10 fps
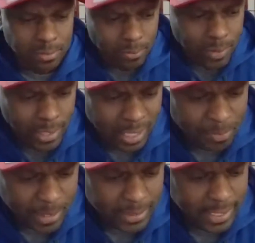enough being
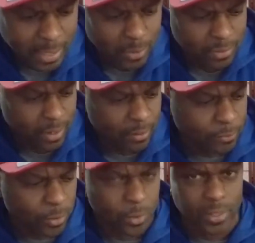said, without
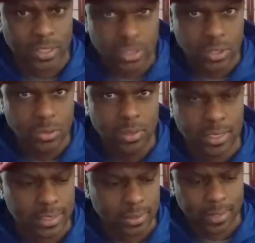further ado, let's
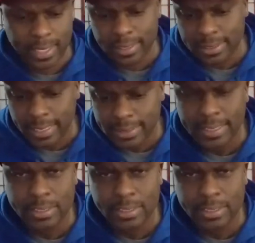go ahead and let's get into this.